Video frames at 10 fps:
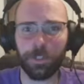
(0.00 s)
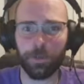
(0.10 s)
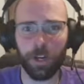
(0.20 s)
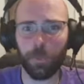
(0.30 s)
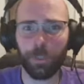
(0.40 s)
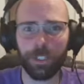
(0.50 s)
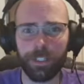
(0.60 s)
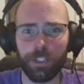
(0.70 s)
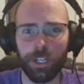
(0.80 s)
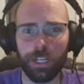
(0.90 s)
You're not willing
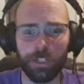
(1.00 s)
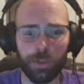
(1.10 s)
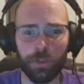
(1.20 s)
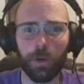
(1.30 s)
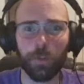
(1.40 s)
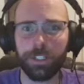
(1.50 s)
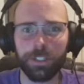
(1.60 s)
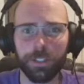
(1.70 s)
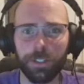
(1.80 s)
to change. You're not willing to